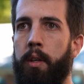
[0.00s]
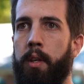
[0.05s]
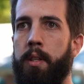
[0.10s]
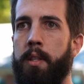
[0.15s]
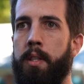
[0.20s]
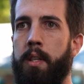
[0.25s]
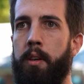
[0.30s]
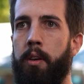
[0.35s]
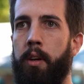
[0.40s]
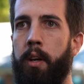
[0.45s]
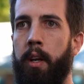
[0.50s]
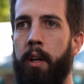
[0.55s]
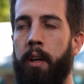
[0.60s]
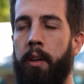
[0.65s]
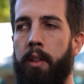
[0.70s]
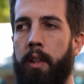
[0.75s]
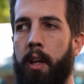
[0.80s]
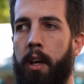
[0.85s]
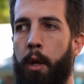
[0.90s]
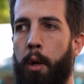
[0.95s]

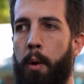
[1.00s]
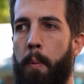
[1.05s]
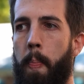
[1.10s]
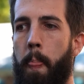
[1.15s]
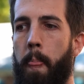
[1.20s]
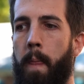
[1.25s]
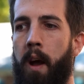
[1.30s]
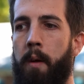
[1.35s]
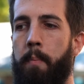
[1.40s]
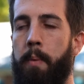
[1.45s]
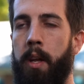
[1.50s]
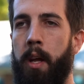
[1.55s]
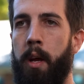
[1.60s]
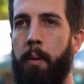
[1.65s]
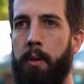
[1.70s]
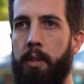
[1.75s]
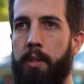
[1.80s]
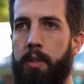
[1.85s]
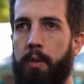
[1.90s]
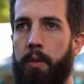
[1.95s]
considering that I've been
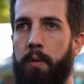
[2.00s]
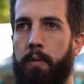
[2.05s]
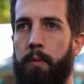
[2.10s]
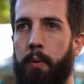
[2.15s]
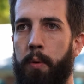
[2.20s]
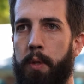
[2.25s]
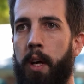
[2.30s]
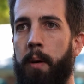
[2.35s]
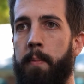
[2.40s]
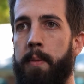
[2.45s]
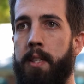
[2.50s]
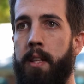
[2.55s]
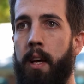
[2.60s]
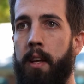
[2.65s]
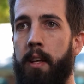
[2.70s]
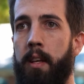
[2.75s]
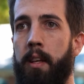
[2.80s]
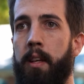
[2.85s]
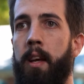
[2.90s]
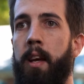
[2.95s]
able to do full-time
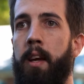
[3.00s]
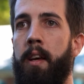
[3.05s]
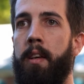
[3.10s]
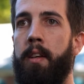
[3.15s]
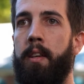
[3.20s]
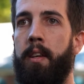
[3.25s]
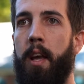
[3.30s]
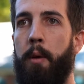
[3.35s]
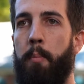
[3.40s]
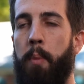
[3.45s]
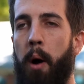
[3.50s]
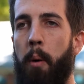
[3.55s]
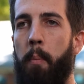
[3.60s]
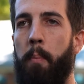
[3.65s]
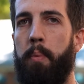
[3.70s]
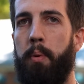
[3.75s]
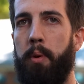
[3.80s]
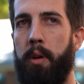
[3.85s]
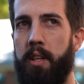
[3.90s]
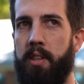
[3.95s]
study, keep
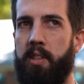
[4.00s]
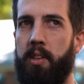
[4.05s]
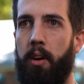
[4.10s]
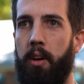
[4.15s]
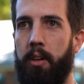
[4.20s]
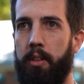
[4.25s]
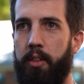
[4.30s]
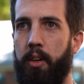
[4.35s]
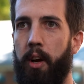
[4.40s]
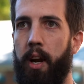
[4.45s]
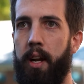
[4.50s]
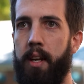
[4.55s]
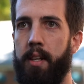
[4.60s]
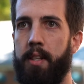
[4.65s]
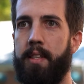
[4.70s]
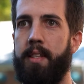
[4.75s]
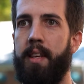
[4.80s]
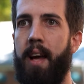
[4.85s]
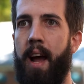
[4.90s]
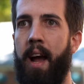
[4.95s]
up pretty solid
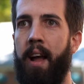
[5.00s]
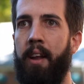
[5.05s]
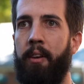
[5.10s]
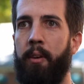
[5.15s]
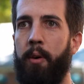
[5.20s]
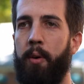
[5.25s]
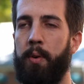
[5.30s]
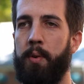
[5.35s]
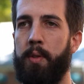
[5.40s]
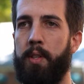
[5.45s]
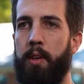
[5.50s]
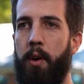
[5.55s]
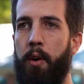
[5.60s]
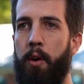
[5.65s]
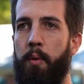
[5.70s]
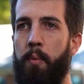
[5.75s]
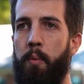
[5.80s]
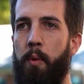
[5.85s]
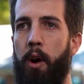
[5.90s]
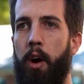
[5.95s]
grades, and
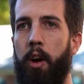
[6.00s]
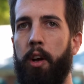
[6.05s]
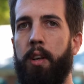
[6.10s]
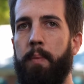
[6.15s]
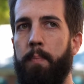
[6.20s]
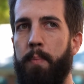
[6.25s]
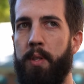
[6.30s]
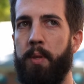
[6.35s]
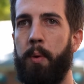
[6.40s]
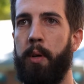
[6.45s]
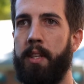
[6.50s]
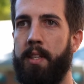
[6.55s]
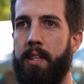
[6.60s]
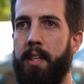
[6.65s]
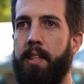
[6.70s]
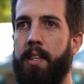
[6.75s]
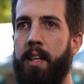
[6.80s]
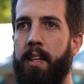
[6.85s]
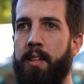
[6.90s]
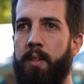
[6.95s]
also work between
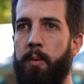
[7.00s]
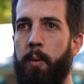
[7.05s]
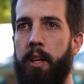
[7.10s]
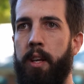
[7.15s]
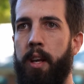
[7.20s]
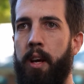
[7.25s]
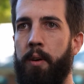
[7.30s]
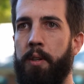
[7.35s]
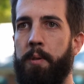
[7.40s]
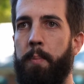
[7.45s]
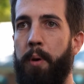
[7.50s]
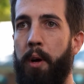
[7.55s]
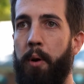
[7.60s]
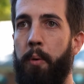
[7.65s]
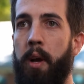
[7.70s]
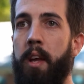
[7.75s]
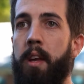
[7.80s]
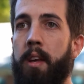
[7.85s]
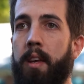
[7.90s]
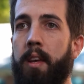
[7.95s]
16 to 20 hours per
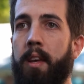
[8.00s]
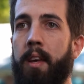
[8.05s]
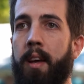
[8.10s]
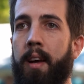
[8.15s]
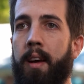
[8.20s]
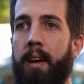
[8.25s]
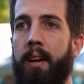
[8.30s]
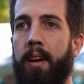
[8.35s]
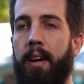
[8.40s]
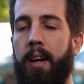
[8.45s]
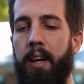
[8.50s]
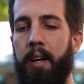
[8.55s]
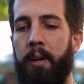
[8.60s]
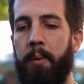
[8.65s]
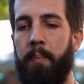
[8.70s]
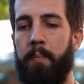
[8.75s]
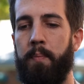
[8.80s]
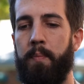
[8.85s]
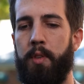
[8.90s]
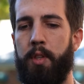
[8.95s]
week.
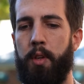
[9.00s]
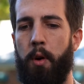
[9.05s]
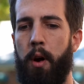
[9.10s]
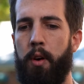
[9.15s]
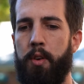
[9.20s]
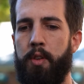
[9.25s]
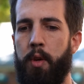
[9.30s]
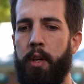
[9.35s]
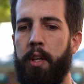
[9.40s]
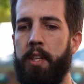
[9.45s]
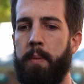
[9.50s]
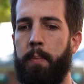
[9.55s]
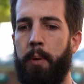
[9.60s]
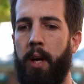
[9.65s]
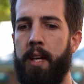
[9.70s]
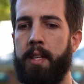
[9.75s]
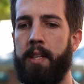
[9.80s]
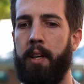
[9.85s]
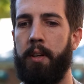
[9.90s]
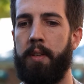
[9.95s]
So I was really
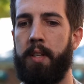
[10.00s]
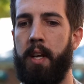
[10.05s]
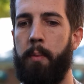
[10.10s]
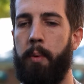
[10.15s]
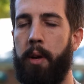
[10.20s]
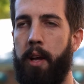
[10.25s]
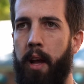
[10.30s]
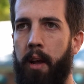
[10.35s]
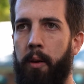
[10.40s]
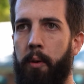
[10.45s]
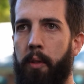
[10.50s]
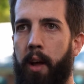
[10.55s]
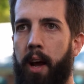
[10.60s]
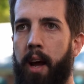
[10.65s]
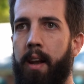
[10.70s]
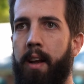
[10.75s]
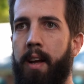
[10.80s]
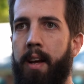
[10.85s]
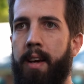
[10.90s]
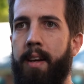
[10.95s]
surprised that I was able to handle
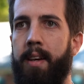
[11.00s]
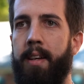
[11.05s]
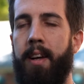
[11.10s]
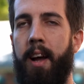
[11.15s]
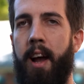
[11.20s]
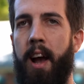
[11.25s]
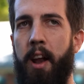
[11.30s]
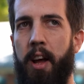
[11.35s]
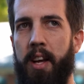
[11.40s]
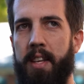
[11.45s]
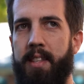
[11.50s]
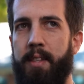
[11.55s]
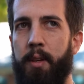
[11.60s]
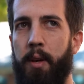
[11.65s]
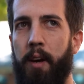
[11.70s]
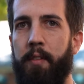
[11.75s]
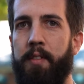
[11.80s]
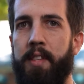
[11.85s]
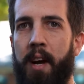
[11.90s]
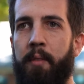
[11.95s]
that, and I still
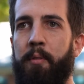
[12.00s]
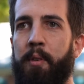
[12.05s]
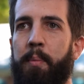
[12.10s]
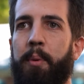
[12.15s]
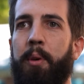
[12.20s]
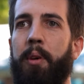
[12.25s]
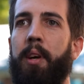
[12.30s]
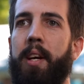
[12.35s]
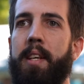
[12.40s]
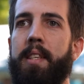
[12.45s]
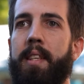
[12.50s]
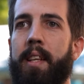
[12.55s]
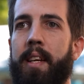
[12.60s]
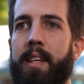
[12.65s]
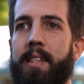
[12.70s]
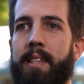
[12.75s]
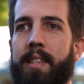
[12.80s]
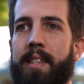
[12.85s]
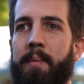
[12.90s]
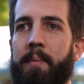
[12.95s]
have time for
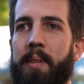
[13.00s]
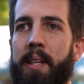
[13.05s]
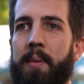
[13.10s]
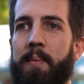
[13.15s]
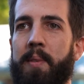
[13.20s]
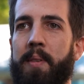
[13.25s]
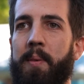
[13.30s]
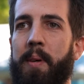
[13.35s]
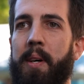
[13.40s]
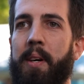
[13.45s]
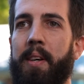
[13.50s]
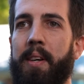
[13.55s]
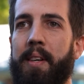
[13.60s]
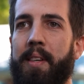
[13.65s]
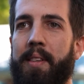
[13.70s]
procrastination sometimes as well.